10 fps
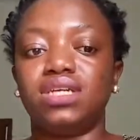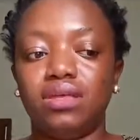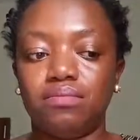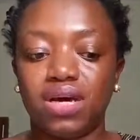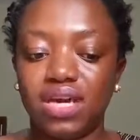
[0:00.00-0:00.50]

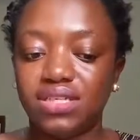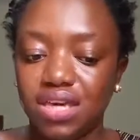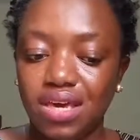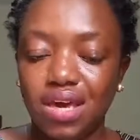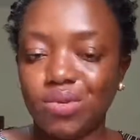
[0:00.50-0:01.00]
In my
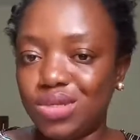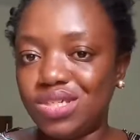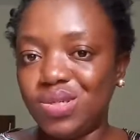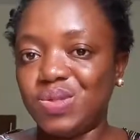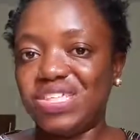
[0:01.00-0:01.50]
skincare
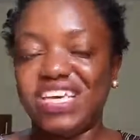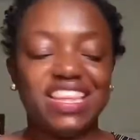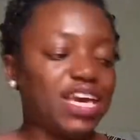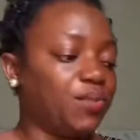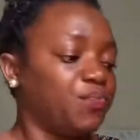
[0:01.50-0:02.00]
routine, you
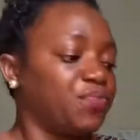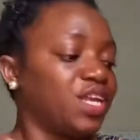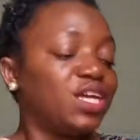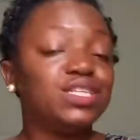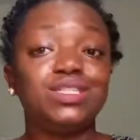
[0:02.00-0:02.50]
see there.
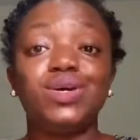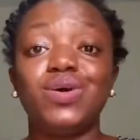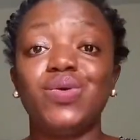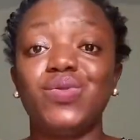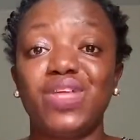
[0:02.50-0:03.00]

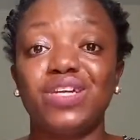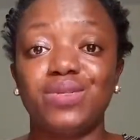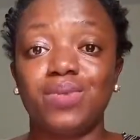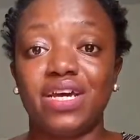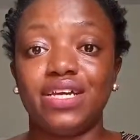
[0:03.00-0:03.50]
So that
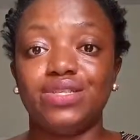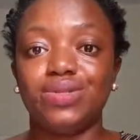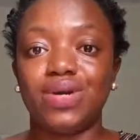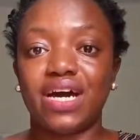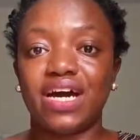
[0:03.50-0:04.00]
is what I
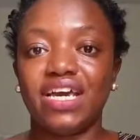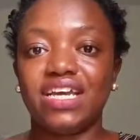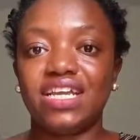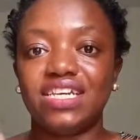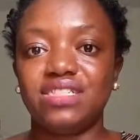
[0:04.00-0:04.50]
do. I
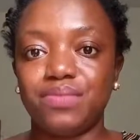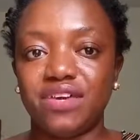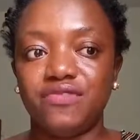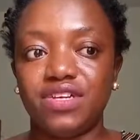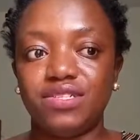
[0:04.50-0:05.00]
cleanse my
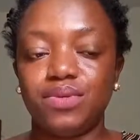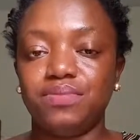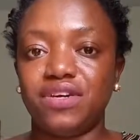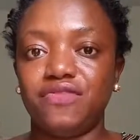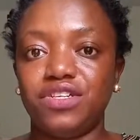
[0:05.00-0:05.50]
face with
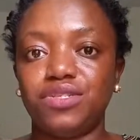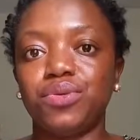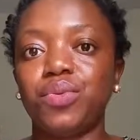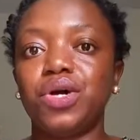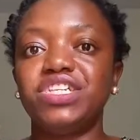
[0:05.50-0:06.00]
my
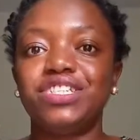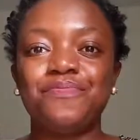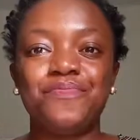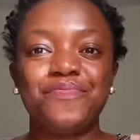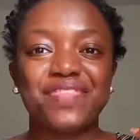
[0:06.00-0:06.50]
facial wash,
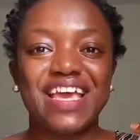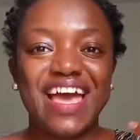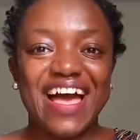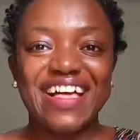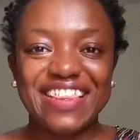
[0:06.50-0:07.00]

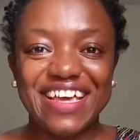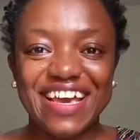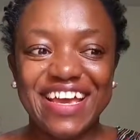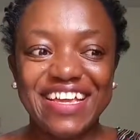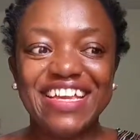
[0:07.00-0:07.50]
and
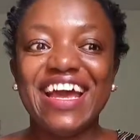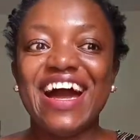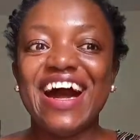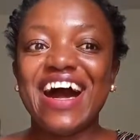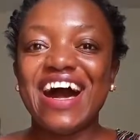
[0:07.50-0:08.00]
then
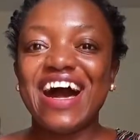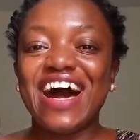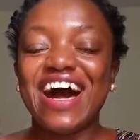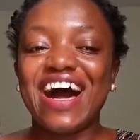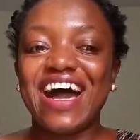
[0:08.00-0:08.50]

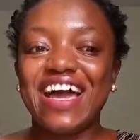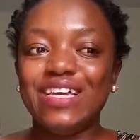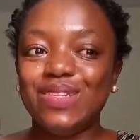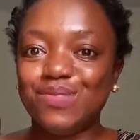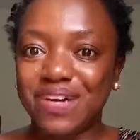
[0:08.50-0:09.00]
I
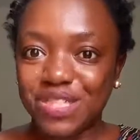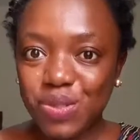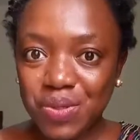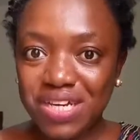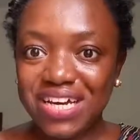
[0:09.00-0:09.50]
use my
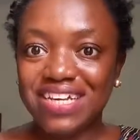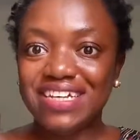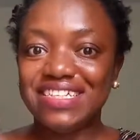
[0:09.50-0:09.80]
toner.